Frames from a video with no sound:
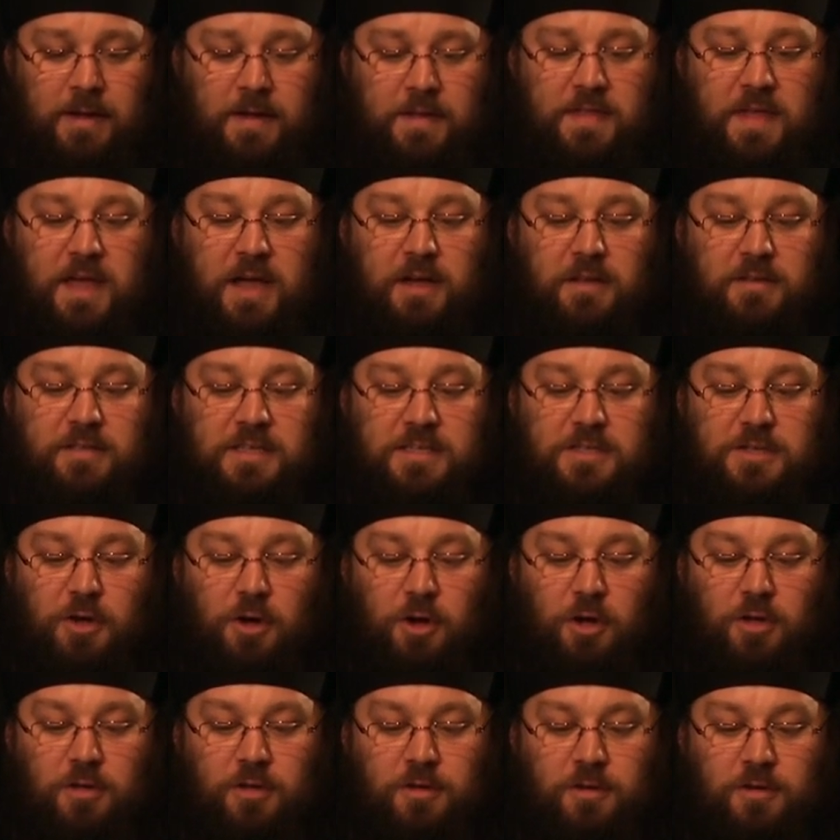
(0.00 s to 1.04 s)
They are
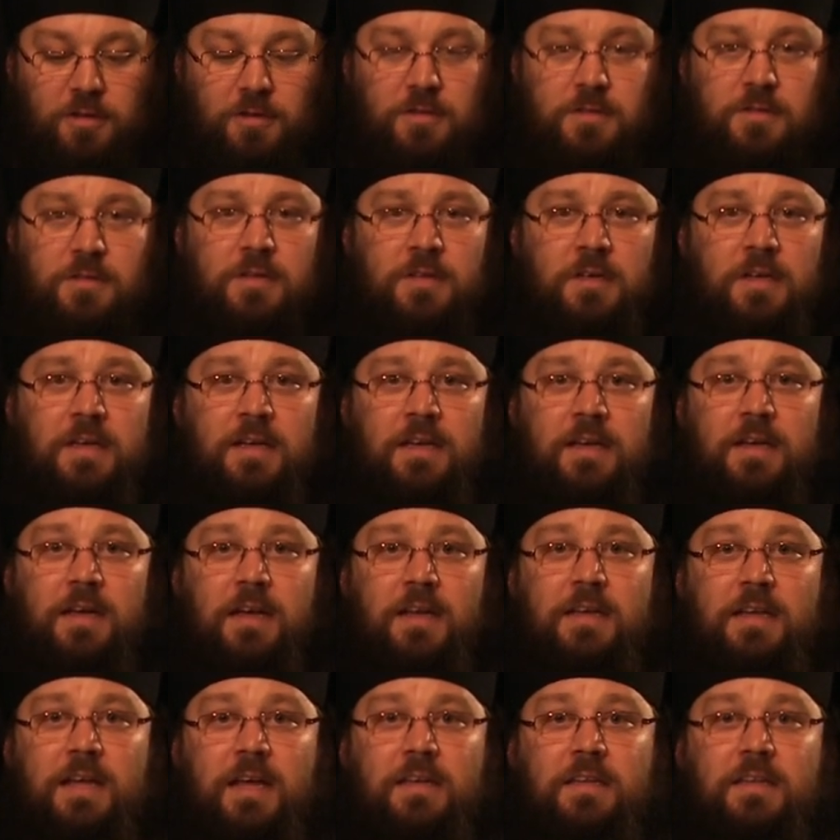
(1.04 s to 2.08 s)
dishonored,
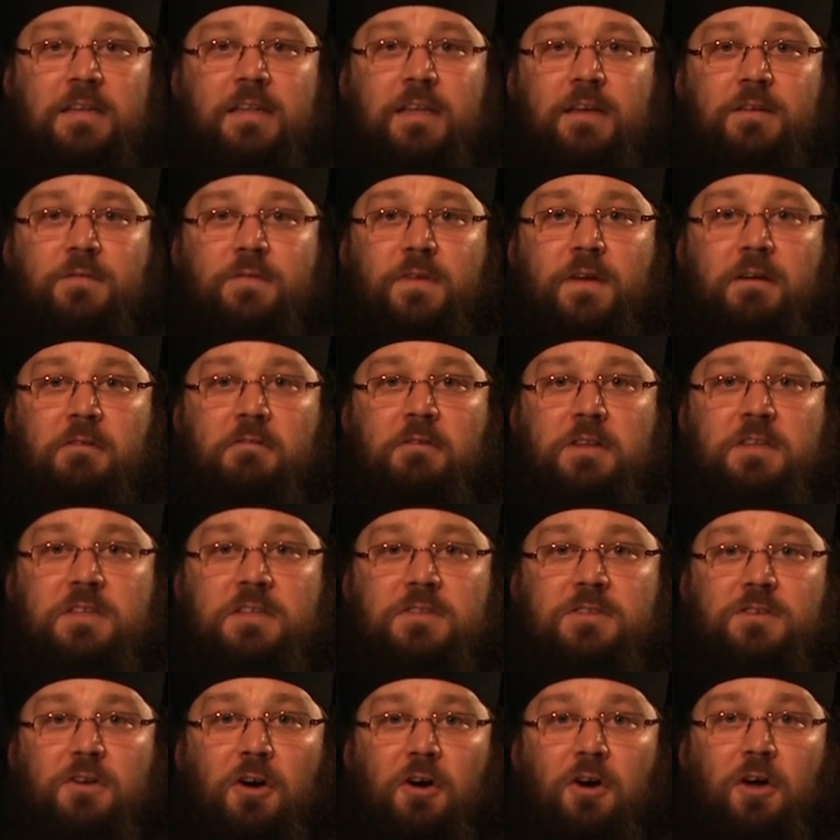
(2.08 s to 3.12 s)
and yet in their very
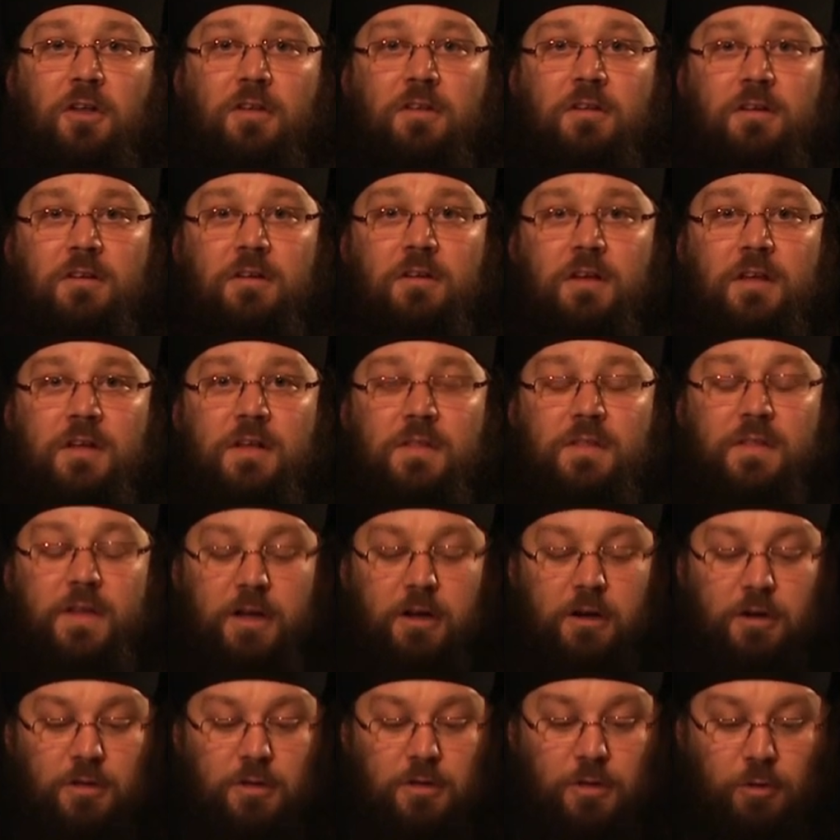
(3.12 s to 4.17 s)
dishonor they
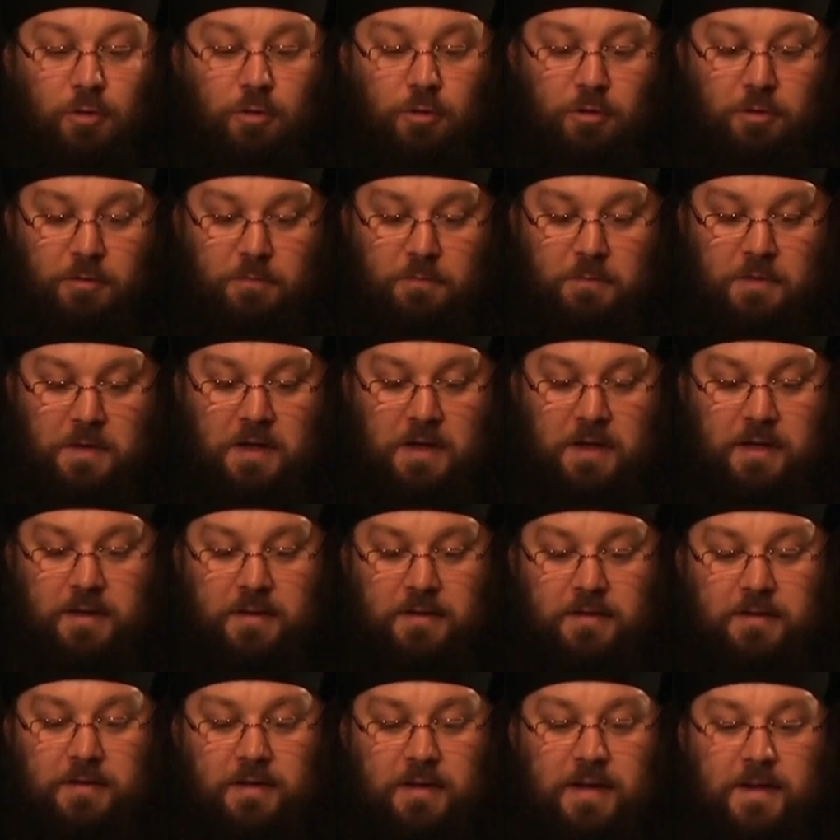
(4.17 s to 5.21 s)
are
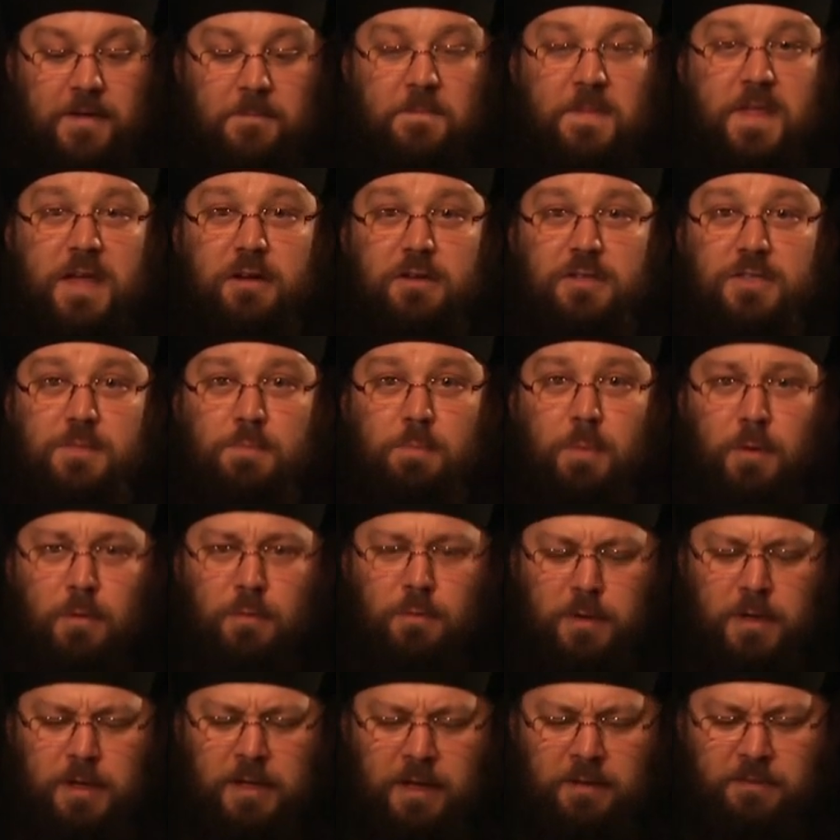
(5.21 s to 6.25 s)
glorified. They are
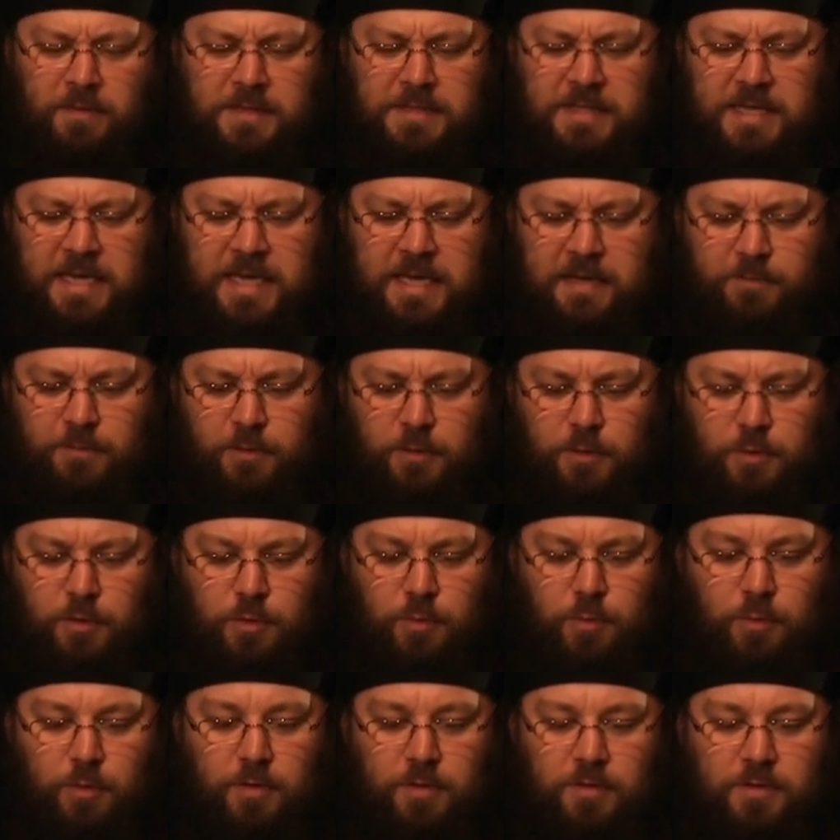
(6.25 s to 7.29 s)
spoken of as
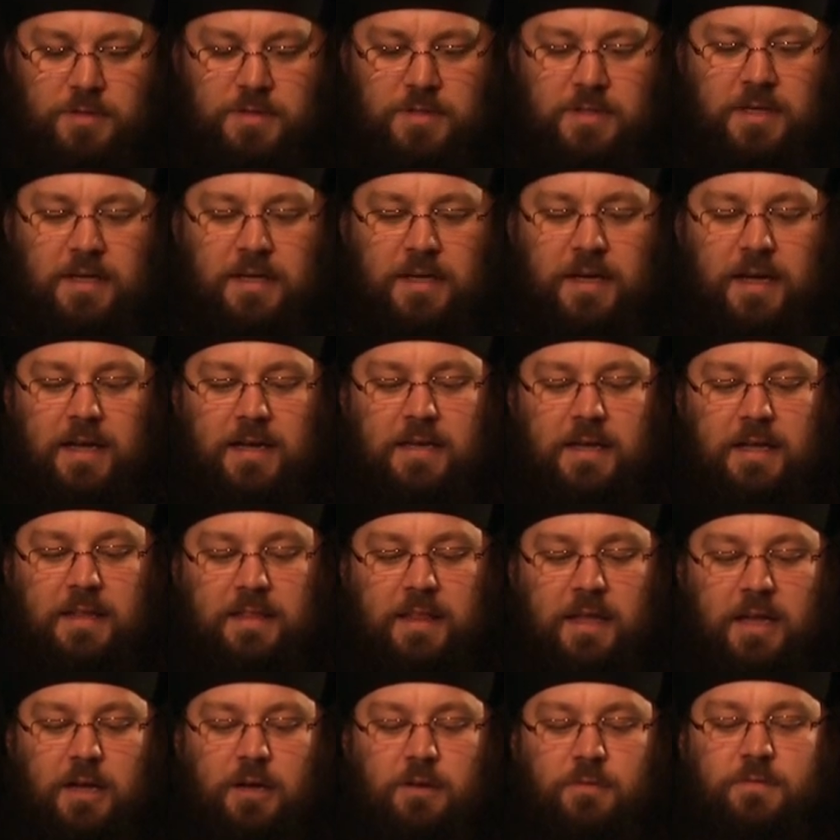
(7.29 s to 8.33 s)
evildoers, and yet
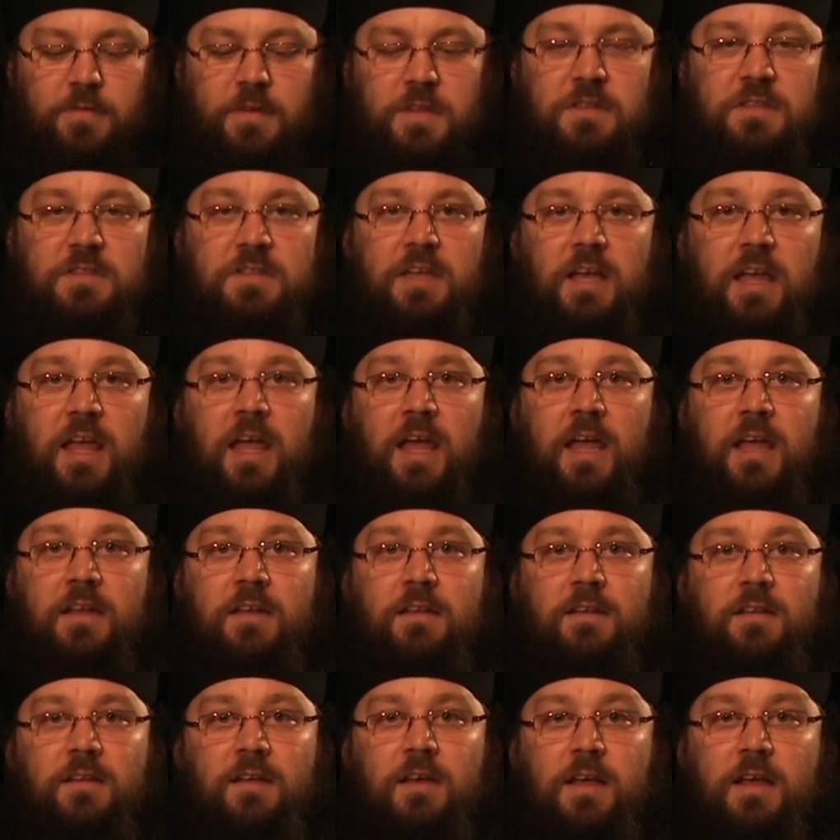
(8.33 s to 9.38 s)
they are
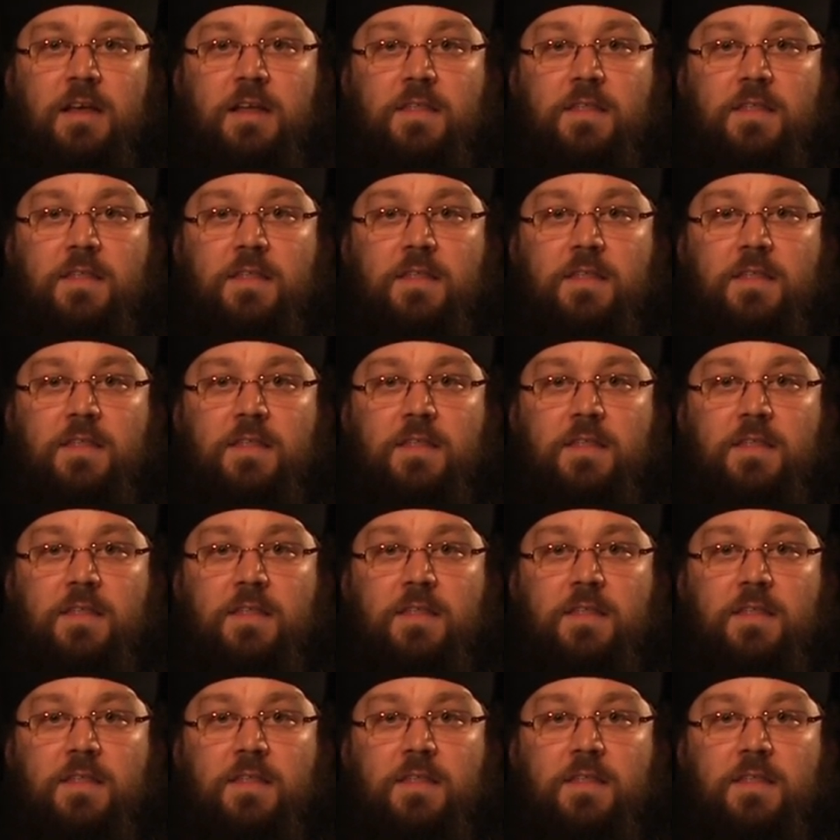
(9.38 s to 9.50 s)
vindicated.